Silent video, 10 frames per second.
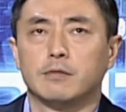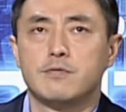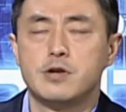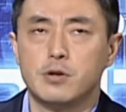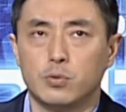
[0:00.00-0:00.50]
of
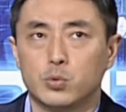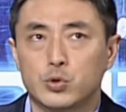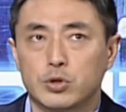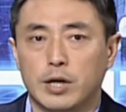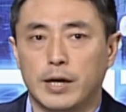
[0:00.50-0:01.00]

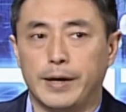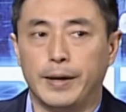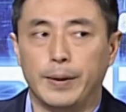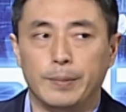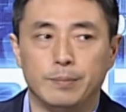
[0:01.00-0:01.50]
news,
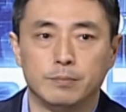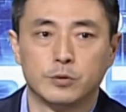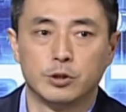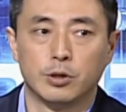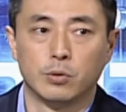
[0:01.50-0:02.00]
um,
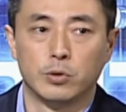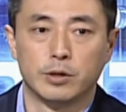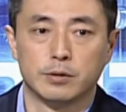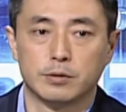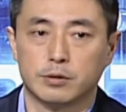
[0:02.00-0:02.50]
you know,
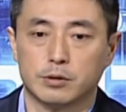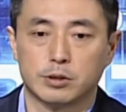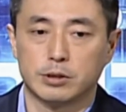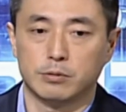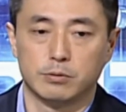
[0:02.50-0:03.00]

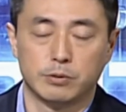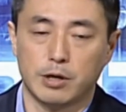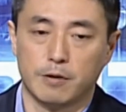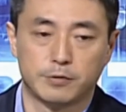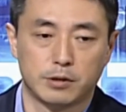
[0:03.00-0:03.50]

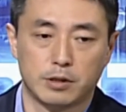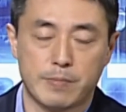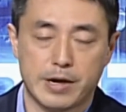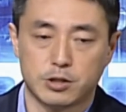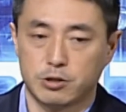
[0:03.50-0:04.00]
we often
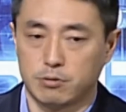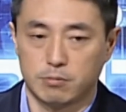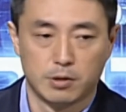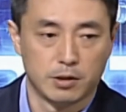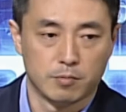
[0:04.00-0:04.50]

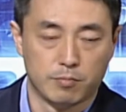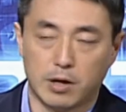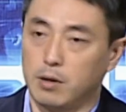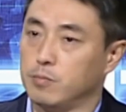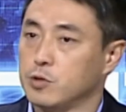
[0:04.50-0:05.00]
imagine
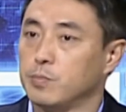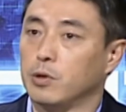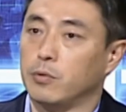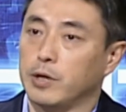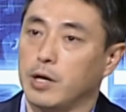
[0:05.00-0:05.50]
bombs
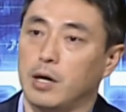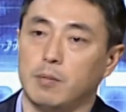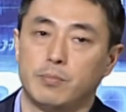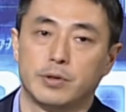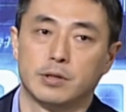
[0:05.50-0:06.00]
blowing
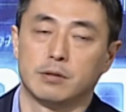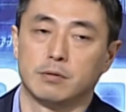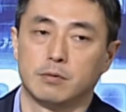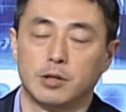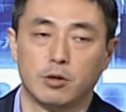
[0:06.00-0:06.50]
up yeah.
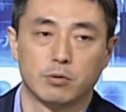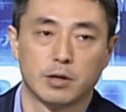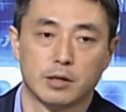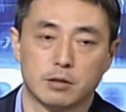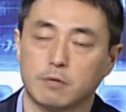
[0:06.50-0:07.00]
and you know
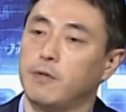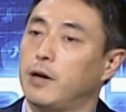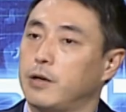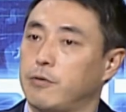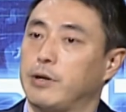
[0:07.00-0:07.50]
guns
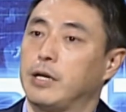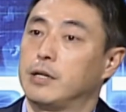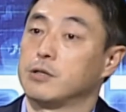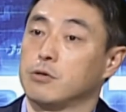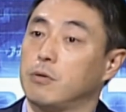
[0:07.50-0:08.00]
firing
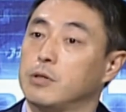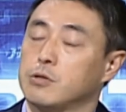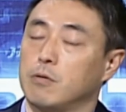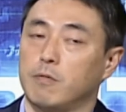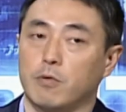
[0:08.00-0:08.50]
and mm. so on and
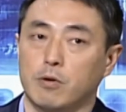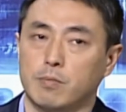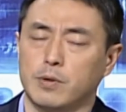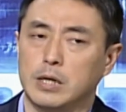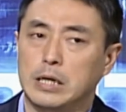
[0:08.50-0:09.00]
so forth.
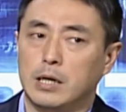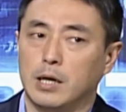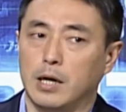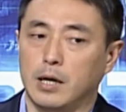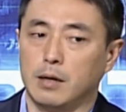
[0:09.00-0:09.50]
But okay.
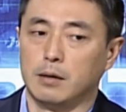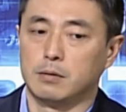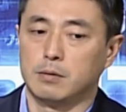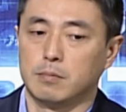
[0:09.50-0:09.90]
uh,